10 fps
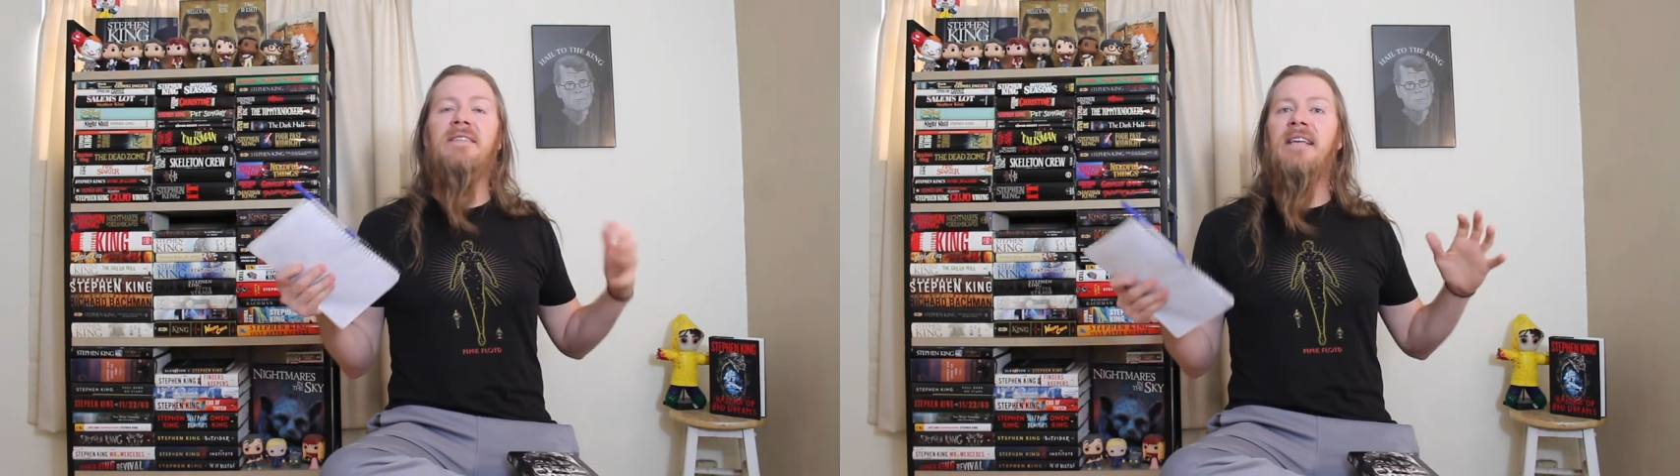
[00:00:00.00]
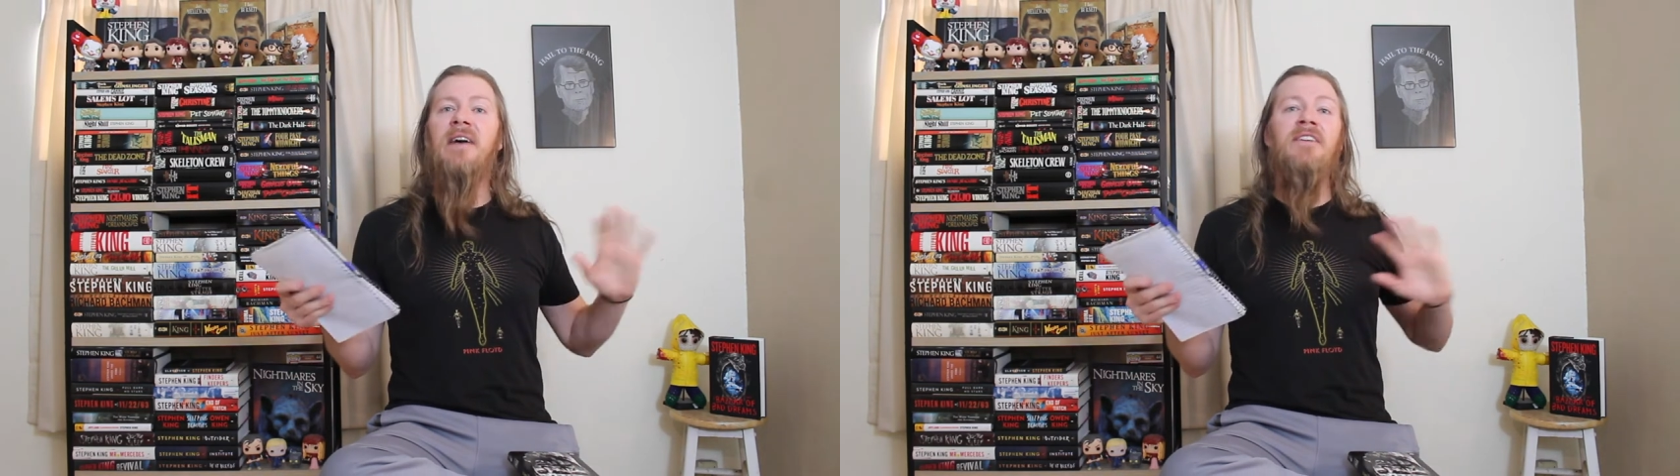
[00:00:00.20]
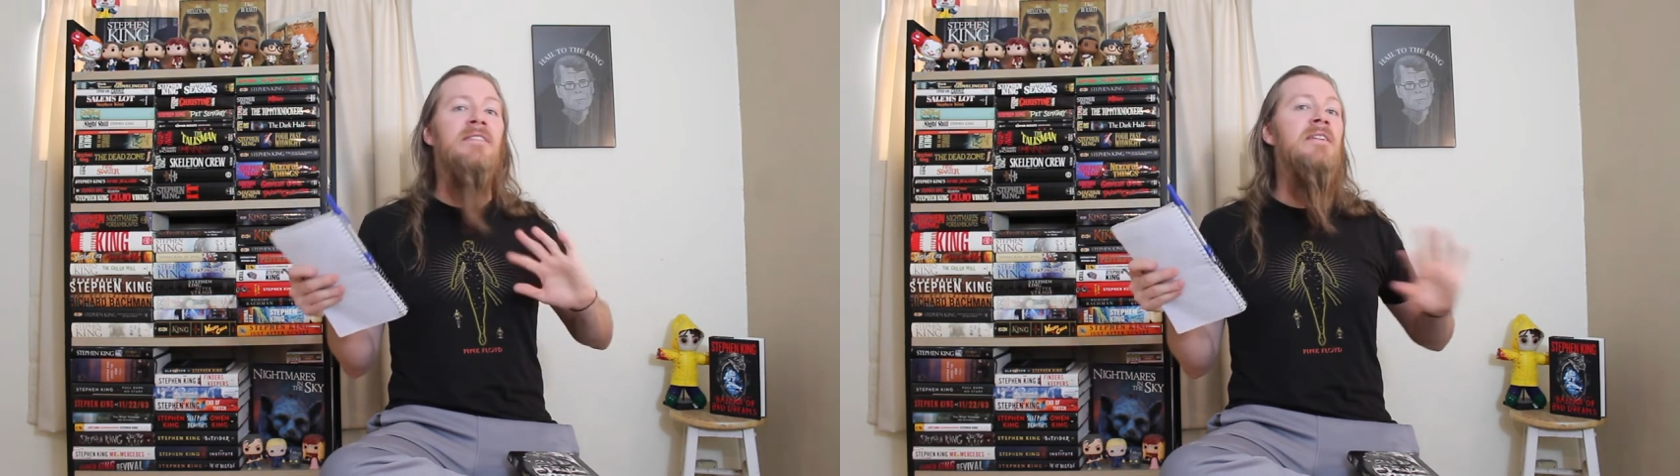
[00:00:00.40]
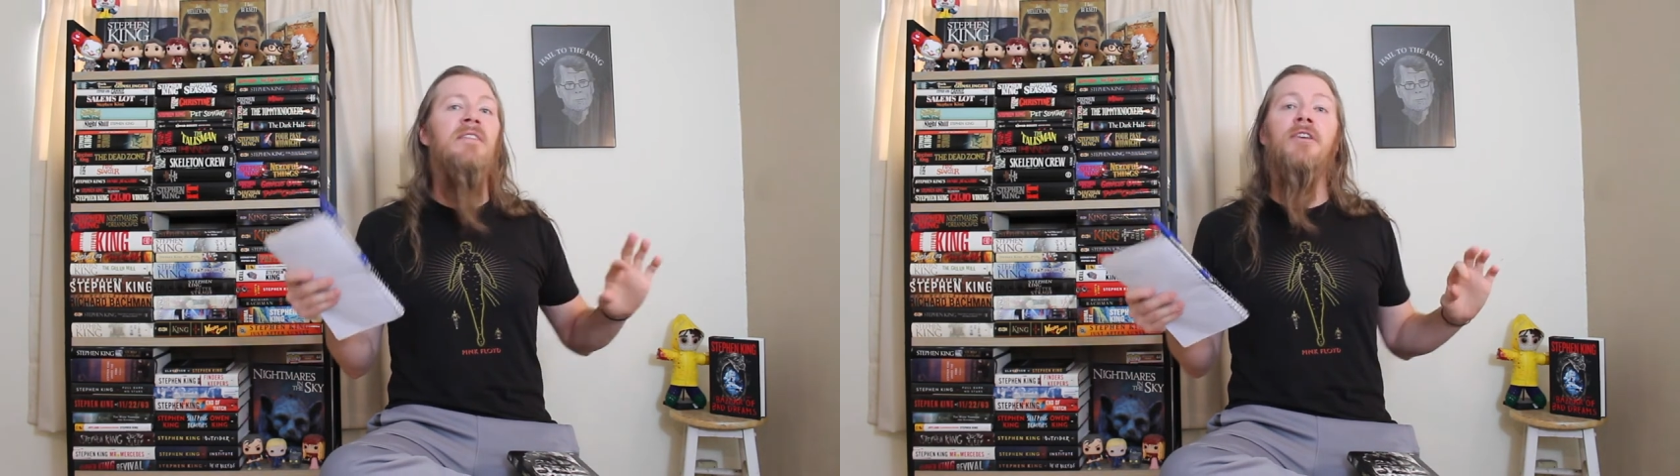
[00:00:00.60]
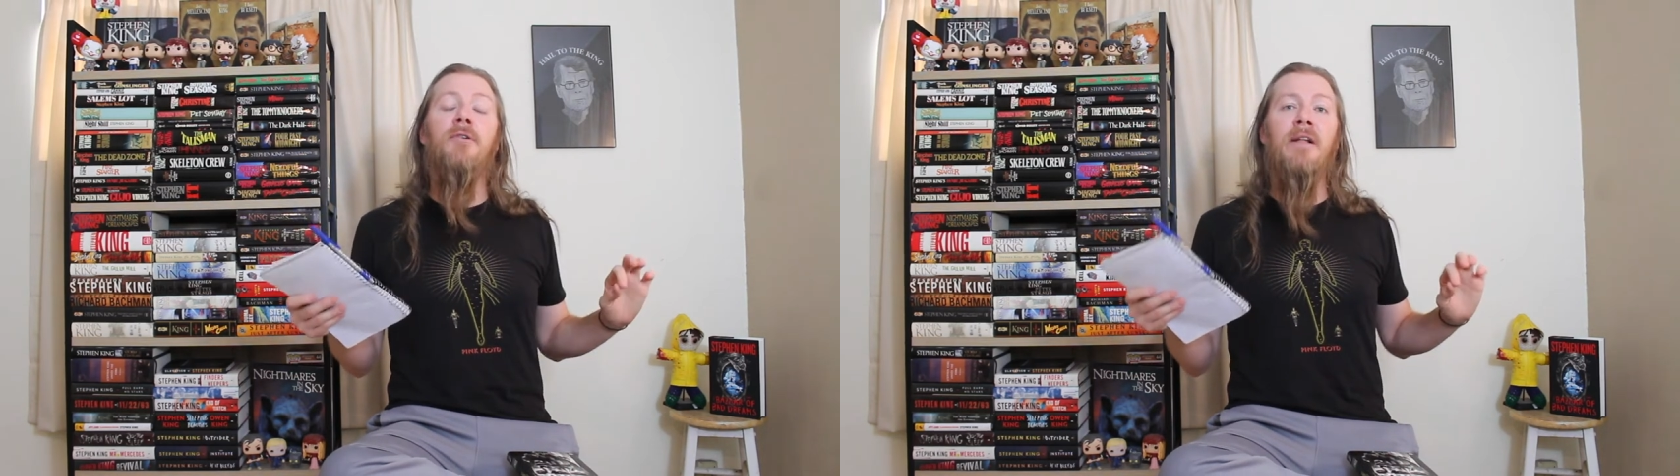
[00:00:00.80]
savvy as
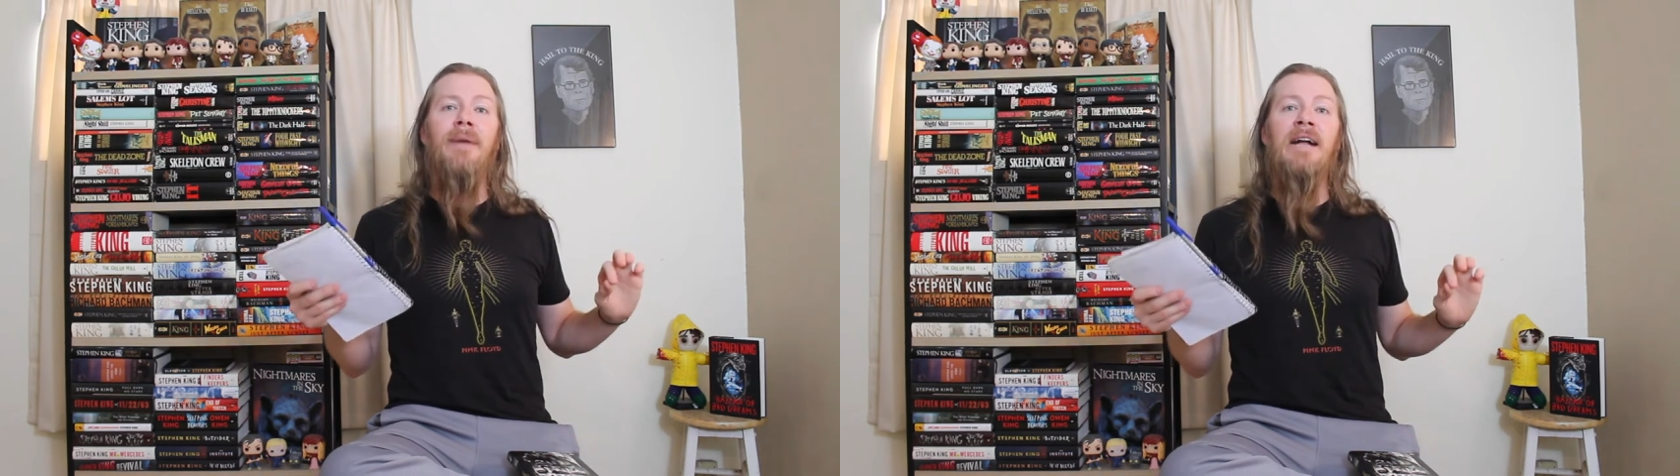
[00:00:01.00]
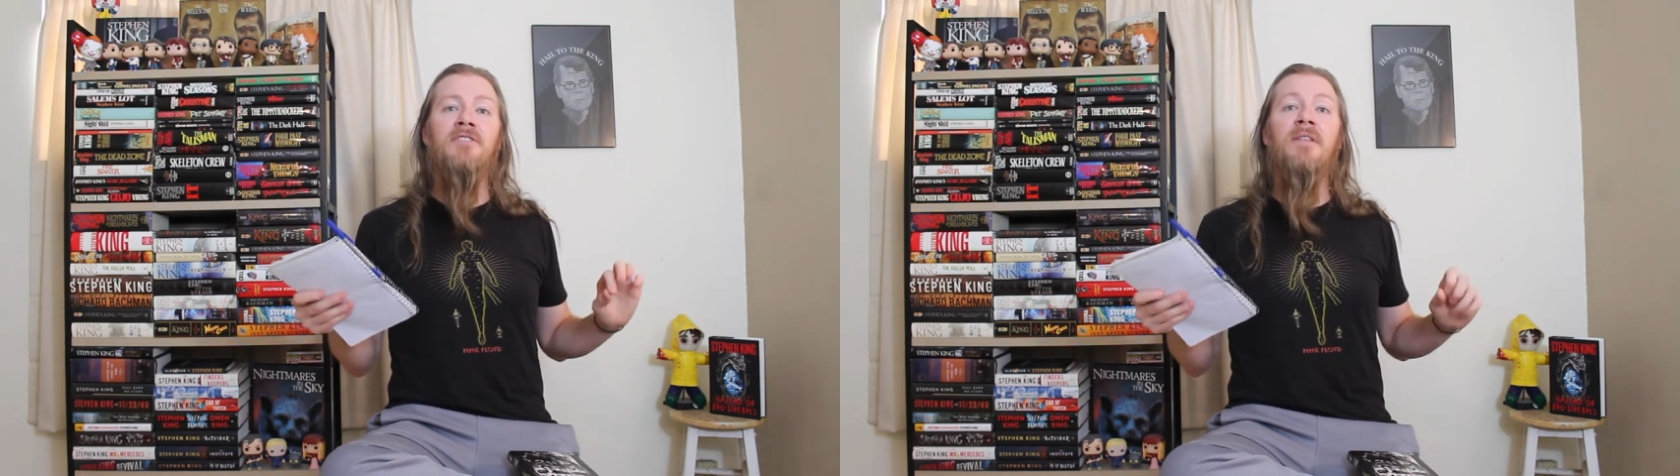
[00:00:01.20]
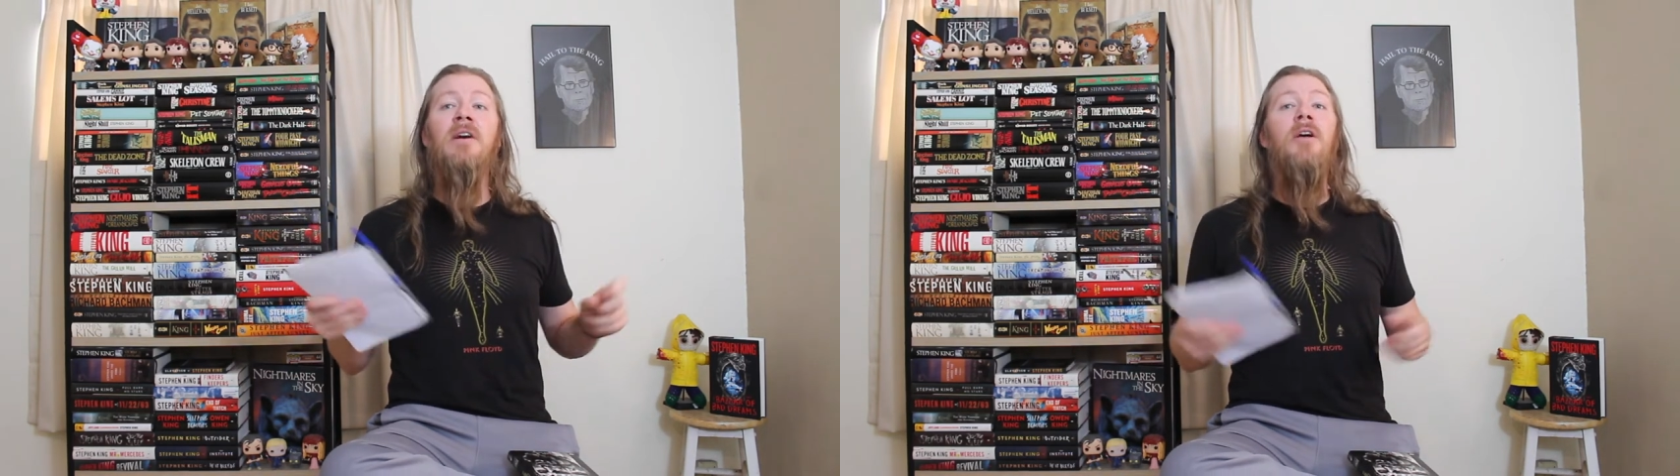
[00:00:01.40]
anything you can imagine.